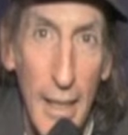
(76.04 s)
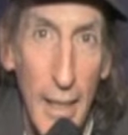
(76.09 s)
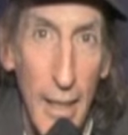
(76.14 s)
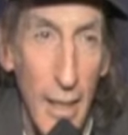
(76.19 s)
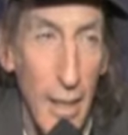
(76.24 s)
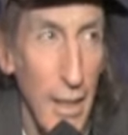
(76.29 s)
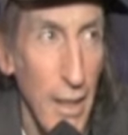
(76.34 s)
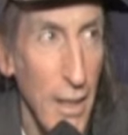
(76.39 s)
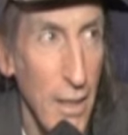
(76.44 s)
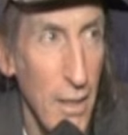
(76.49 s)

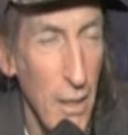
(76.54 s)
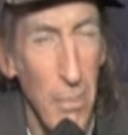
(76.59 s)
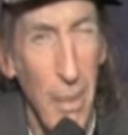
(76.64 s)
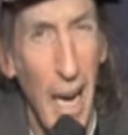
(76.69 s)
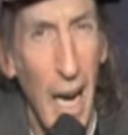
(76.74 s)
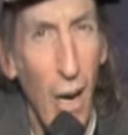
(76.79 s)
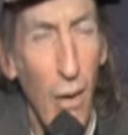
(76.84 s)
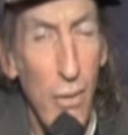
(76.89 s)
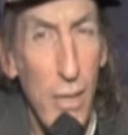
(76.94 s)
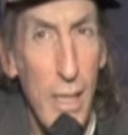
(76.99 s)
It's
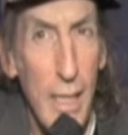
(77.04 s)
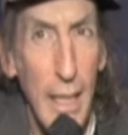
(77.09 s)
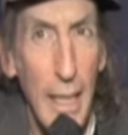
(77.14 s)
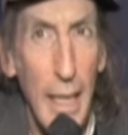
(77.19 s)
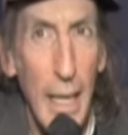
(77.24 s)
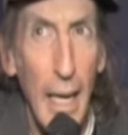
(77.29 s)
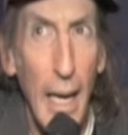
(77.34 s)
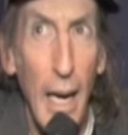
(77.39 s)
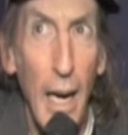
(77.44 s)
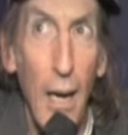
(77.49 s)
about
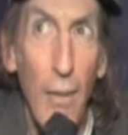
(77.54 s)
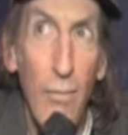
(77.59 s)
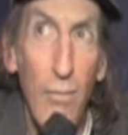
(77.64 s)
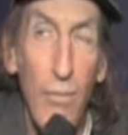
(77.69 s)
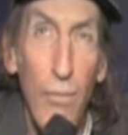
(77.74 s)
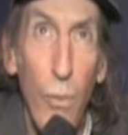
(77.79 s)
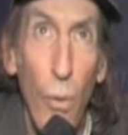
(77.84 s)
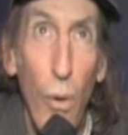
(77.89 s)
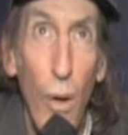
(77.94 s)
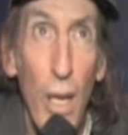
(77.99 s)
uh,
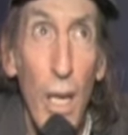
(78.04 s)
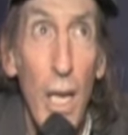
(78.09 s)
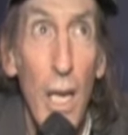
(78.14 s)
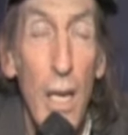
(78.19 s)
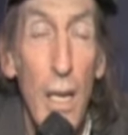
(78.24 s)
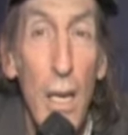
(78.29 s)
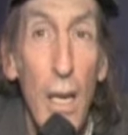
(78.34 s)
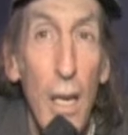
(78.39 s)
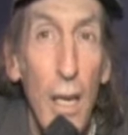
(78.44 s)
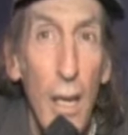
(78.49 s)

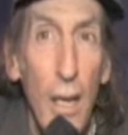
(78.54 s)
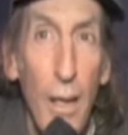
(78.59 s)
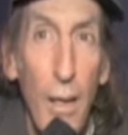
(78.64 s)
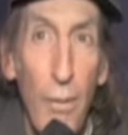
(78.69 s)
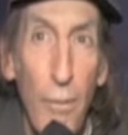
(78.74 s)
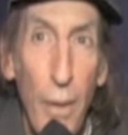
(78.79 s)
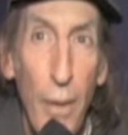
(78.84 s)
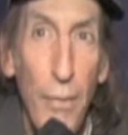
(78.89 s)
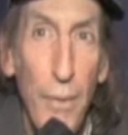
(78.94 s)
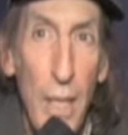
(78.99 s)
40,
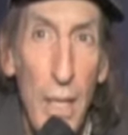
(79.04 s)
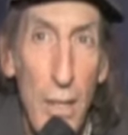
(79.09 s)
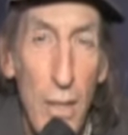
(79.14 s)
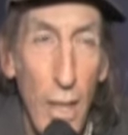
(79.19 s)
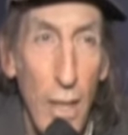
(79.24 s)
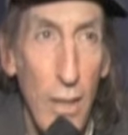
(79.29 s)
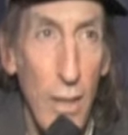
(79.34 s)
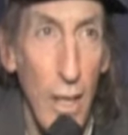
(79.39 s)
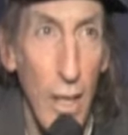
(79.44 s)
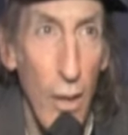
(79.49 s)
50,
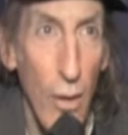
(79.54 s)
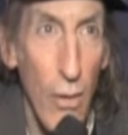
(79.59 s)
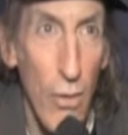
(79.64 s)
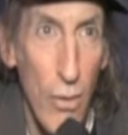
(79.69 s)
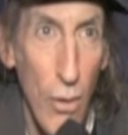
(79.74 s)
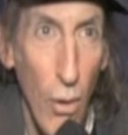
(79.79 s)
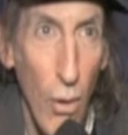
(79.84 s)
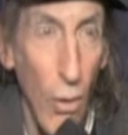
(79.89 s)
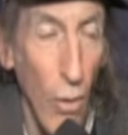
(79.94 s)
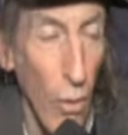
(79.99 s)
60
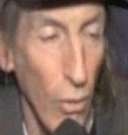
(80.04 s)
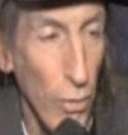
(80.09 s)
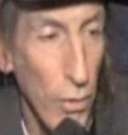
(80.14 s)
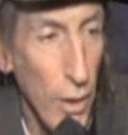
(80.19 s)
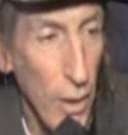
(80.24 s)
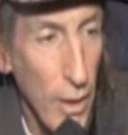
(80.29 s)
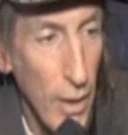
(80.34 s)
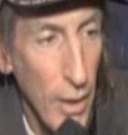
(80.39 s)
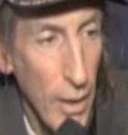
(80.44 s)
years old,